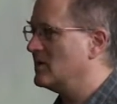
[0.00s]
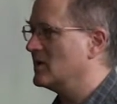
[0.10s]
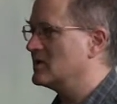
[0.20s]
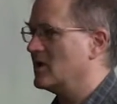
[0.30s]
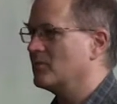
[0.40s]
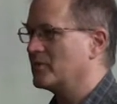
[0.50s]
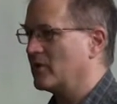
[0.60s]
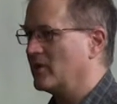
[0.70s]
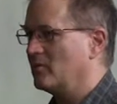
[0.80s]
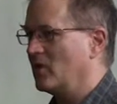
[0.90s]
be a
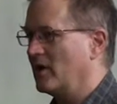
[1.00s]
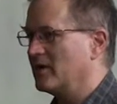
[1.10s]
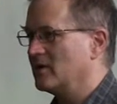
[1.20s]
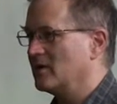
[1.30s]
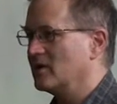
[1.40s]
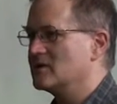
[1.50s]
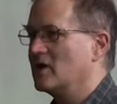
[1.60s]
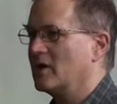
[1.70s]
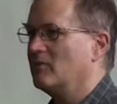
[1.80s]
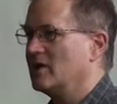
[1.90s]
temporary pond. It's
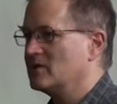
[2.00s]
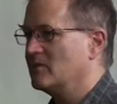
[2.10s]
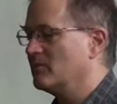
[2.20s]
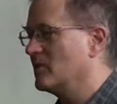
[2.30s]
not meant to be